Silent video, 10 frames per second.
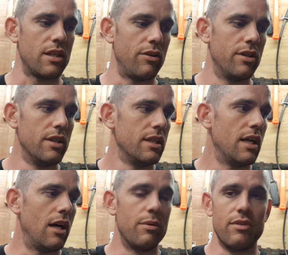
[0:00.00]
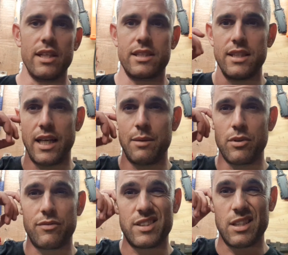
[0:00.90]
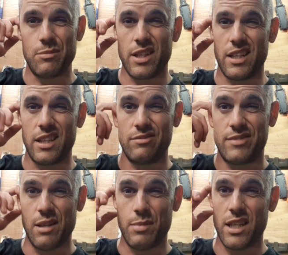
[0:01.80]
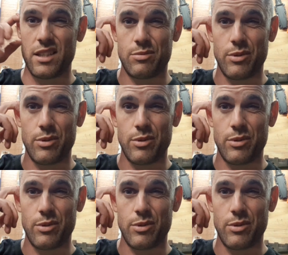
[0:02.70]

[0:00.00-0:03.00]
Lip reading: So I'll be releasing that ebook for something like, I don't know, $10.